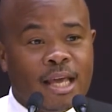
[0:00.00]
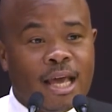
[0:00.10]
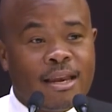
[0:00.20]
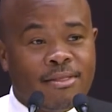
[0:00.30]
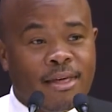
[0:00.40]

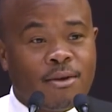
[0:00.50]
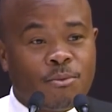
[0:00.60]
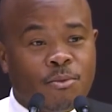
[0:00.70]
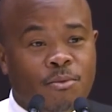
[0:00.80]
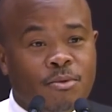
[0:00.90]
And in that
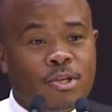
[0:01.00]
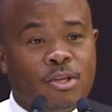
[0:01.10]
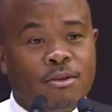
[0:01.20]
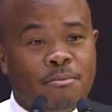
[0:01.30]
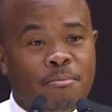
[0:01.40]

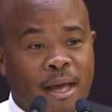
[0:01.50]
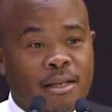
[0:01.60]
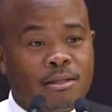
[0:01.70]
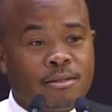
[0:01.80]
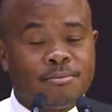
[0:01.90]

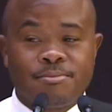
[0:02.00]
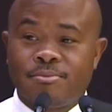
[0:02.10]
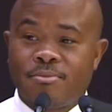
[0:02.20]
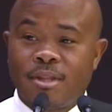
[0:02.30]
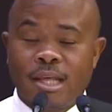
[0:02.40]
battle,
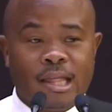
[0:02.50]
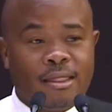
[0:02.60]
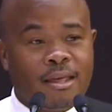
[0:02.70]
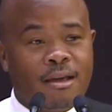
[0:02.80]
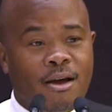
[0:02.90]

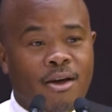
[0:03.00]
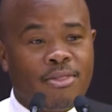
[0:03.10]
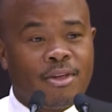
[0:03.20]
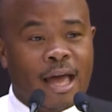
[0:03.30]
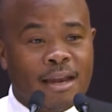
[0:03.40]
they are
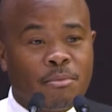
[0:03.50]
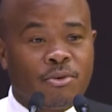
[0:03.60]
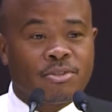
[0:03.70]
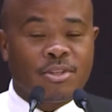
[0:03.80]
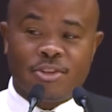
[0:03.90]
the
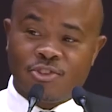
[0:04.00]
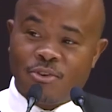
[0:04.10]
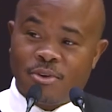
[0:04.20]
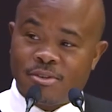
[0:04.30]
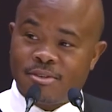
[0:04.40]
admirals and the
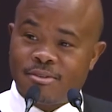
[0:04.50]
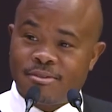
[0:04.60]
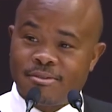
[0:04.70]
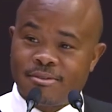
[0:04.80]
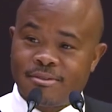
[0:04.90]
generals
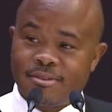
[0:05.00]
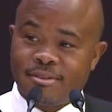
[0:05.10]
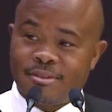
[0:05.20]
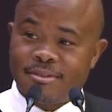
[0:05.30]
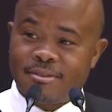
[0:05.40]

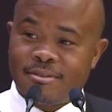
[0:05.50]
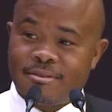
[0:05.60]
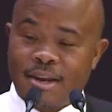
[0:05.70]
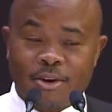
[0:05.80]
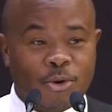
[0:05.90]

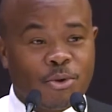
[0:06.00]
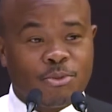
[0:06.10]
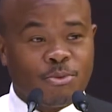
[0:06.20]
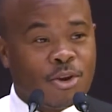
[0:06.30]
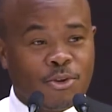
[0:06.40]
that are going
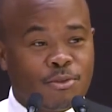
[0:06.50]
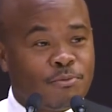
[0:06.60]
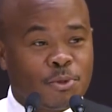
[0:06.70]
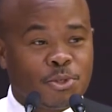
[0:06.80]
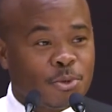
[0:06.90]
through. They're not the
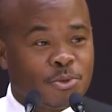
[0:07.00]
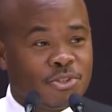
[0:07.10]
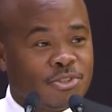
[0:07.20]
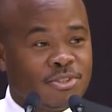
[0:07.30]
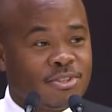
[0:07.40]
foot
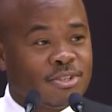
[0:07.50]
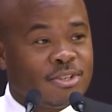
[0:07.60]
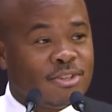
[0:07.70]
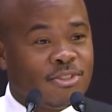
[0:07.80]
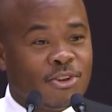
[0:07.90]
soldiers,
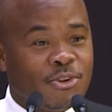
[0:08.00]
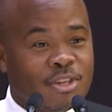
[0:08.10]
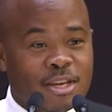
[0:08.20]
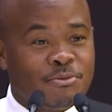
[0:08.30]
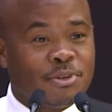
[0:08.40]
they're not
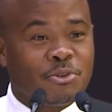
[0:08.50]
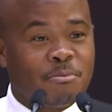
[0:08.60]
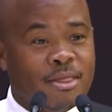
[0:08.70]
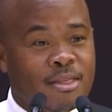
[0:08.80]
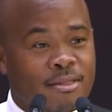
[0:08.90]
the
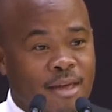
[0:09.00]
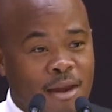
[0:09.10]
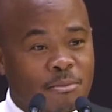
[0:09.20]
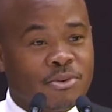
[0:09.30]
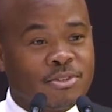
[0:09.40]
infantrymen, they're the
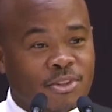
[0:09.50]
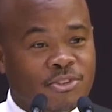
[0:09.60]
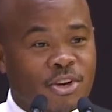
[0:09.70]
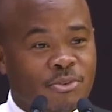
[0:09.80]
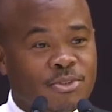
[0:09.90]
admirals and the
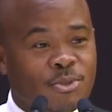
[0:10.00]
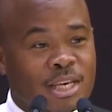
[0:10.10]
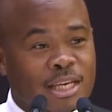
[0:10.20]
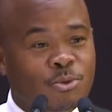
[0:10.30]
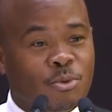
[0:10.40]
generals. So they
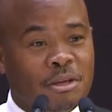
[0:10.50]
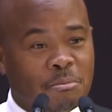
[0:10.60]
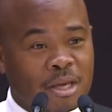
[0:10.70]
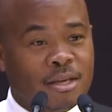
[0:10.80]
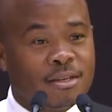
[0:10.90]
need to think
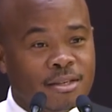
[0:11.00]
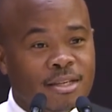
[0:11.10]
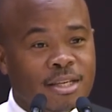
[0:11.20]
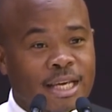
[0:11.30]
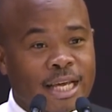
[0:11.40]
big
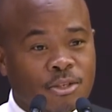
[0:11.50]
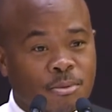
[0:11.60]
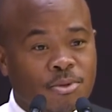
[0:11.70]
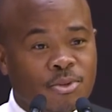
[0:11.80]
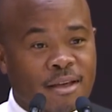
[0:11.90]
and to be
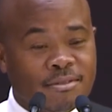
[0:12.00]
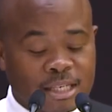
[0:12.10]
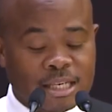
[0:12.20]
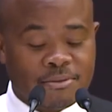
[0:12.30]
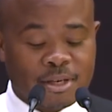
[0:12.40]
able to have
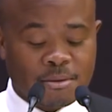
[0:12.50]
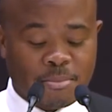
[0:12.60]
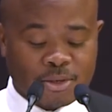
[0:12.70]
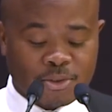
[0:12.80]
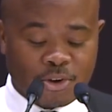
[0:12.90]
significant
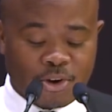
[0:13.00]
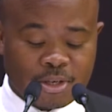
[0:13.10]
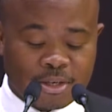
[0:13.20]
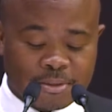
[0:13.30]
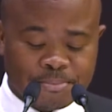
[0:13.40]
impact on the
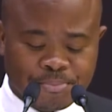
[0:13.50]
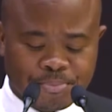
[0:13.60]
continent.